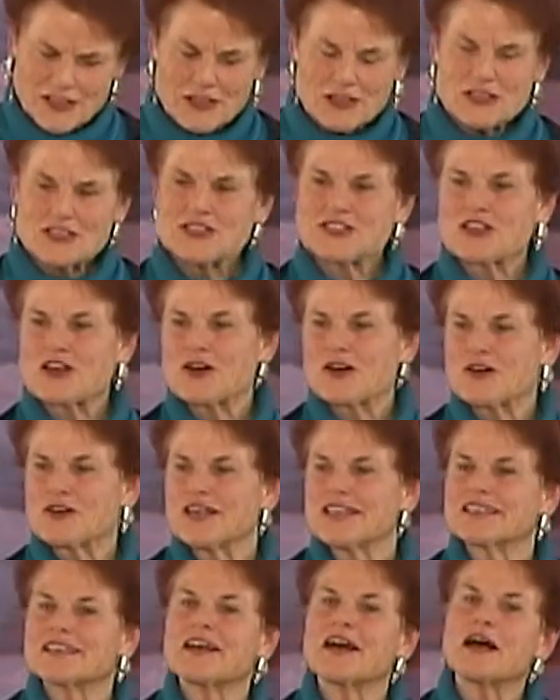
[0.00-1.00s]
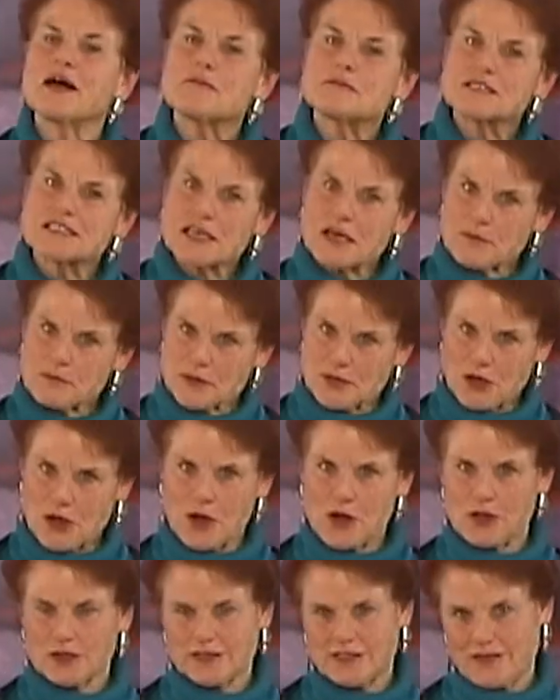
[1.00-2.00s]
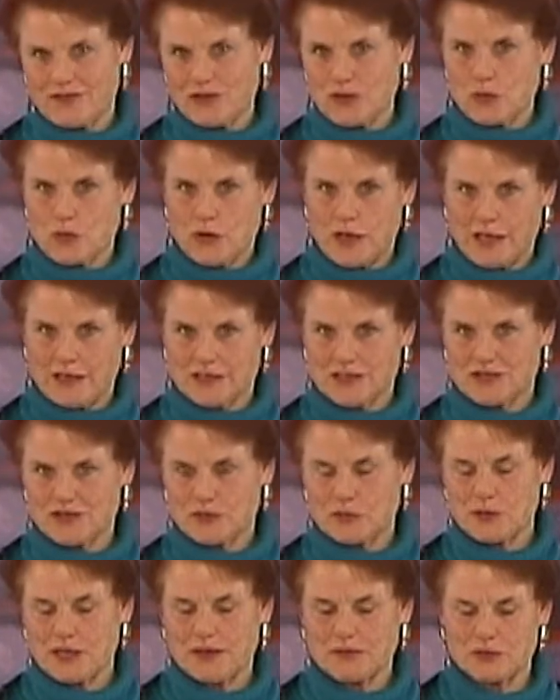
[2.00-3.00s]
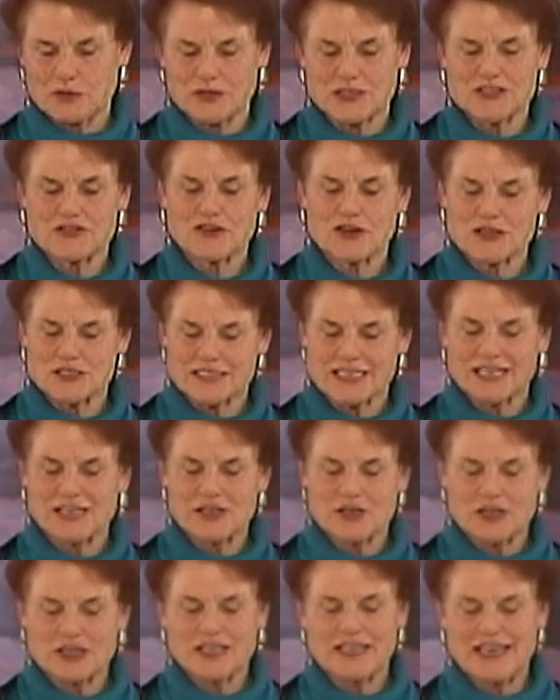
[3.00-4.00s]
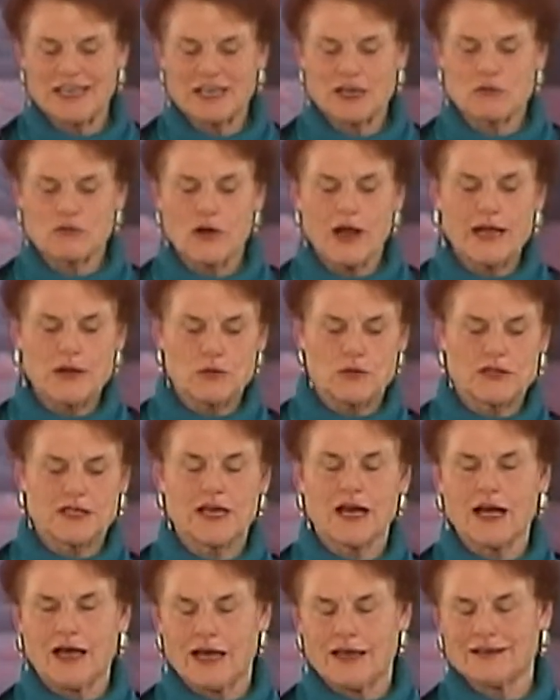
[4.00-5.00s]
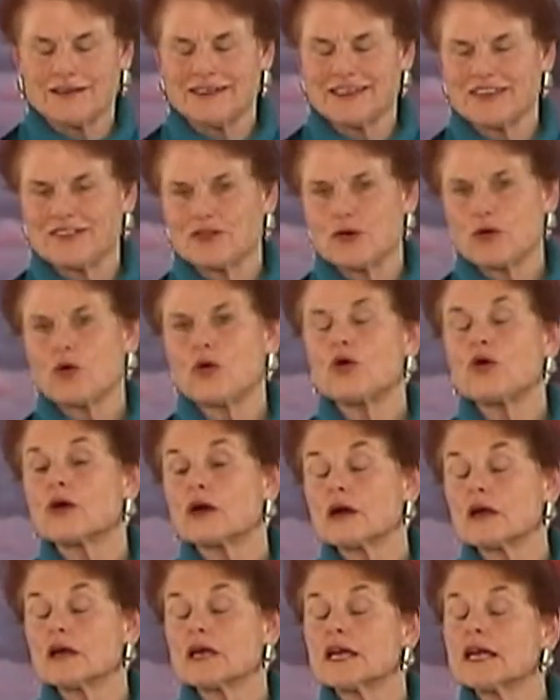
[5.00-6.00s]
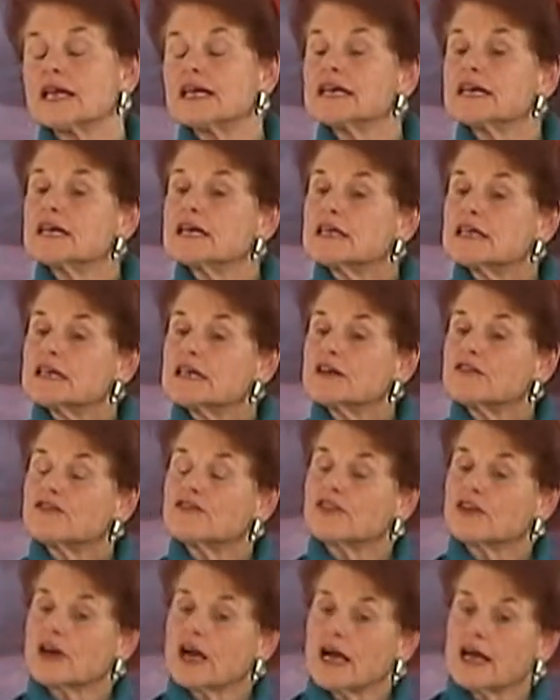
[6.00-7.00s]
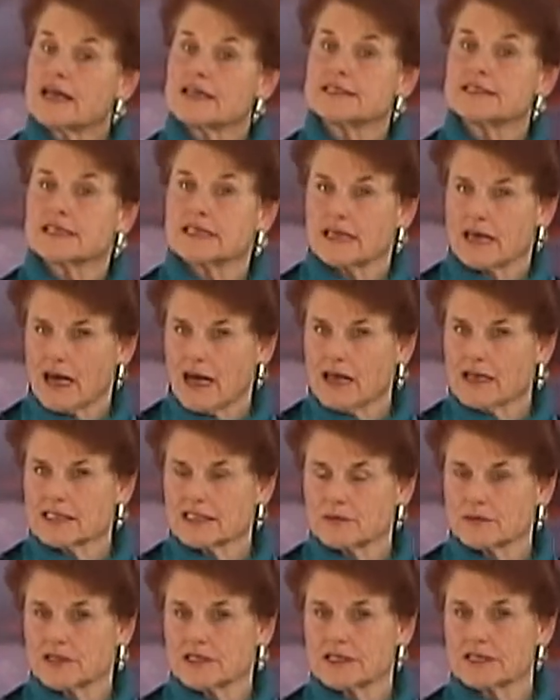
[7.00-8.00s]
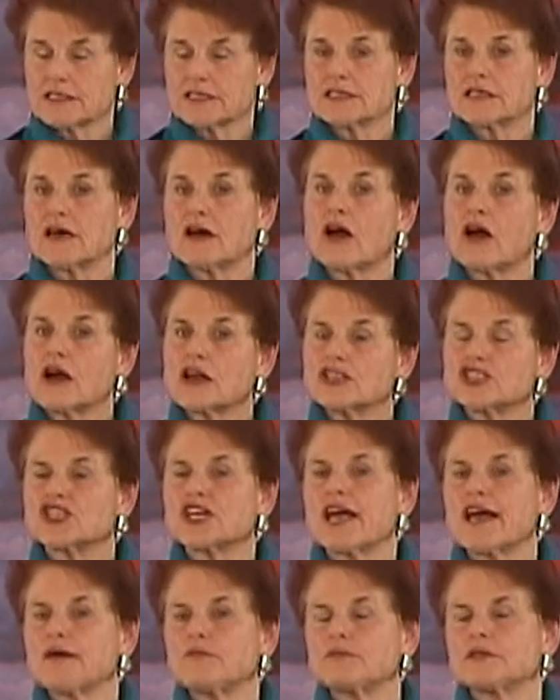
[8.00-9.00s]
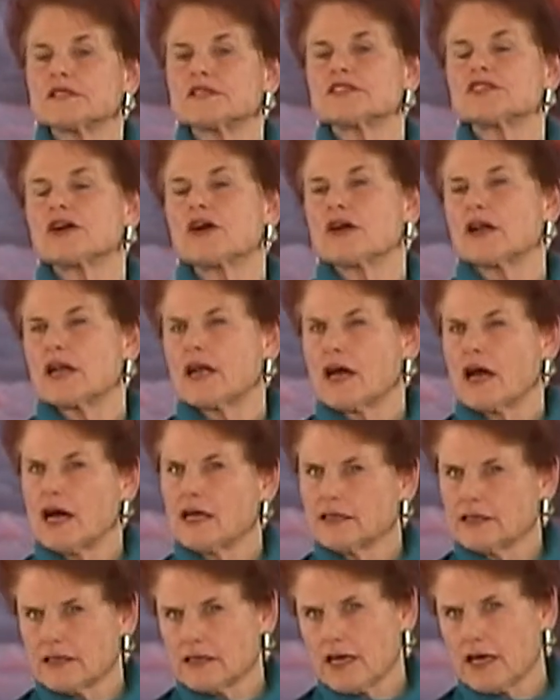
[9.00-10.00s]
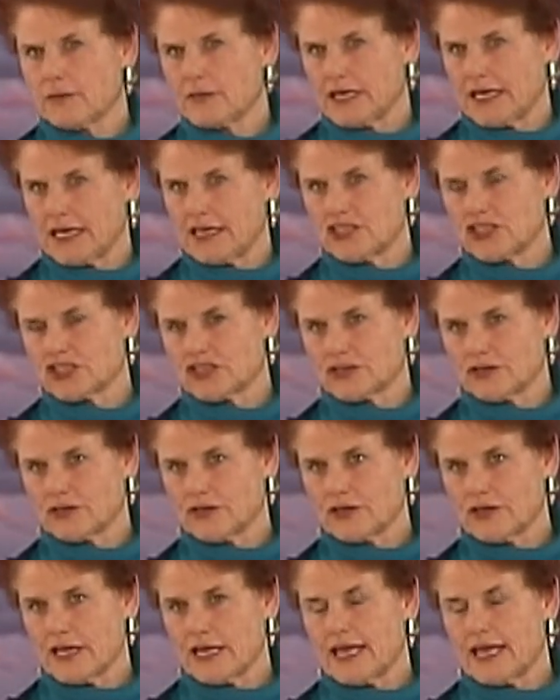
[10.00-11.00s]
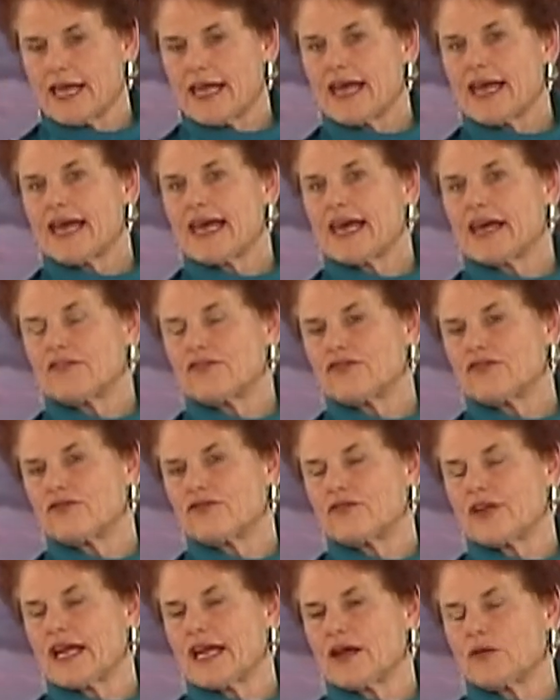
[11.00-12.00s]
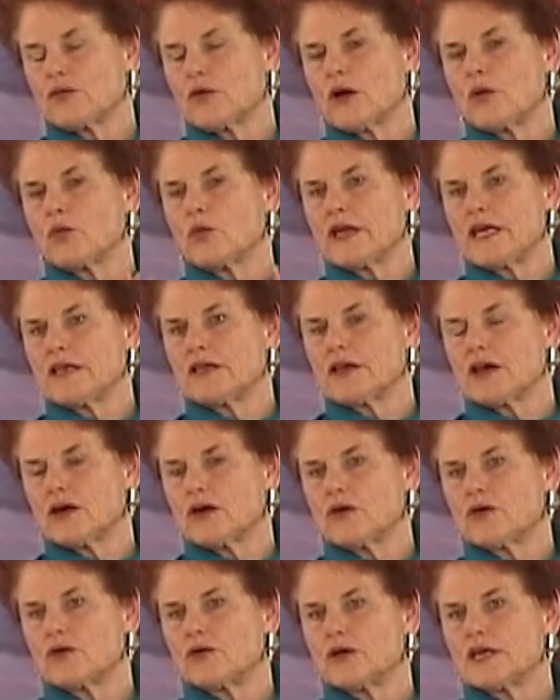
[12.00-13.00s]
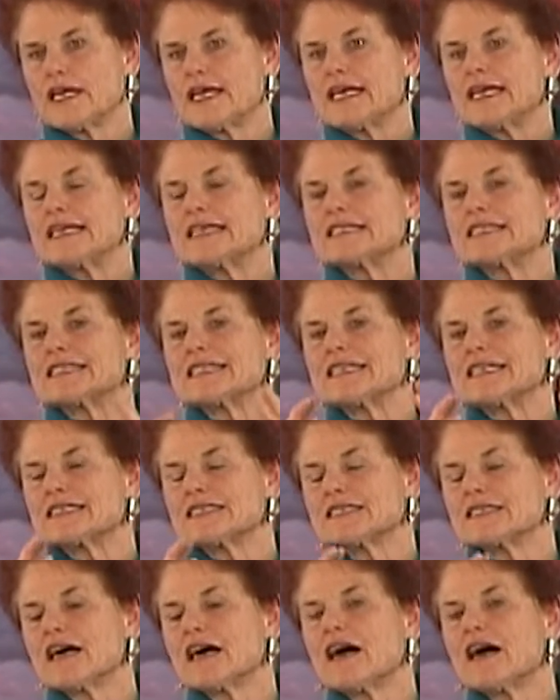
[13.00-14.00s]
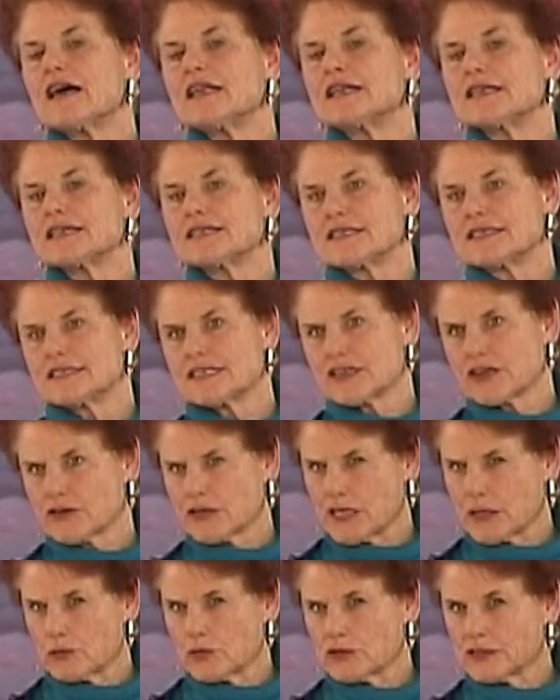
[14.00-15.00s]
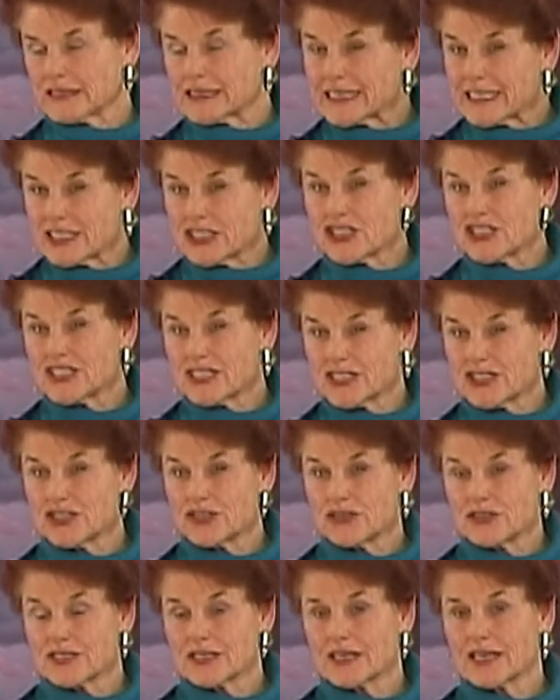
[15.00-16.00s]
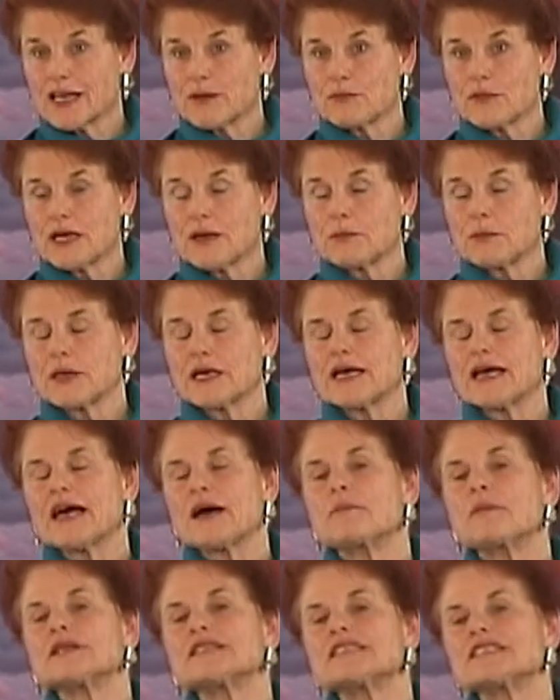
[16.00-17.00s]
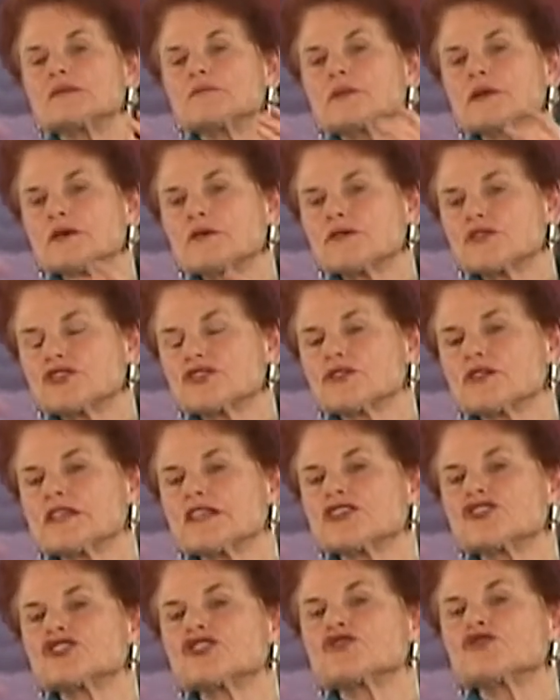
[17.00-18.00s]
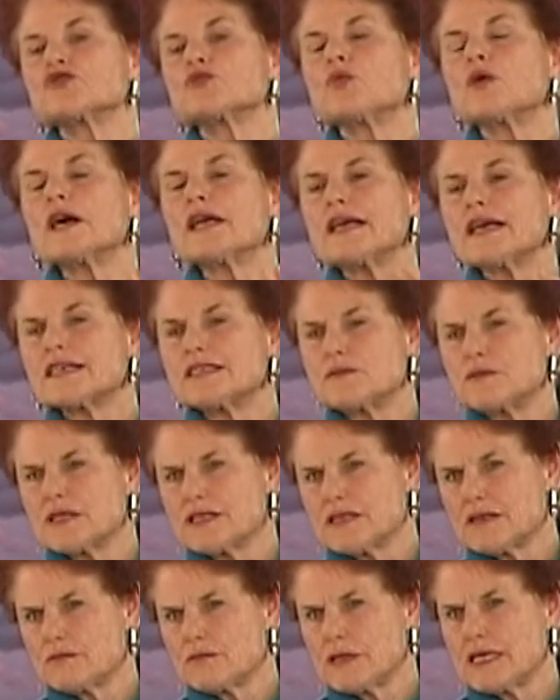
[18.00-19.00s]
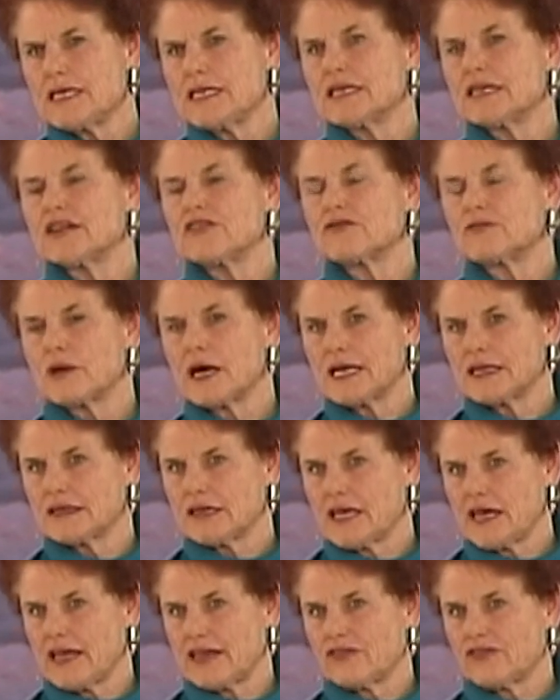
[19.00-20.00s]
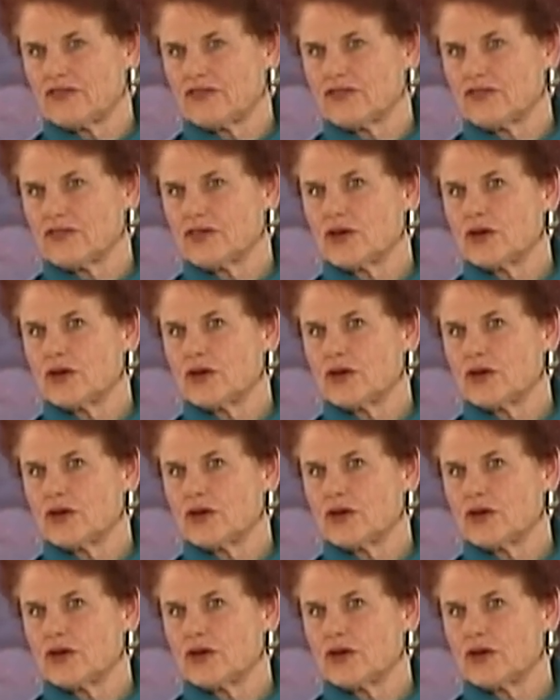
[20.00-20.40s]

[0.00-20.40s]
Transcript: So it comes up in all different ways for people as far as getting, getting right with God it, or for us in hospice, our chaplains are non denominational. And, and what we know is that it's not necessarily religious issues that come up, but spiritual issues. What has been the meaning of my life?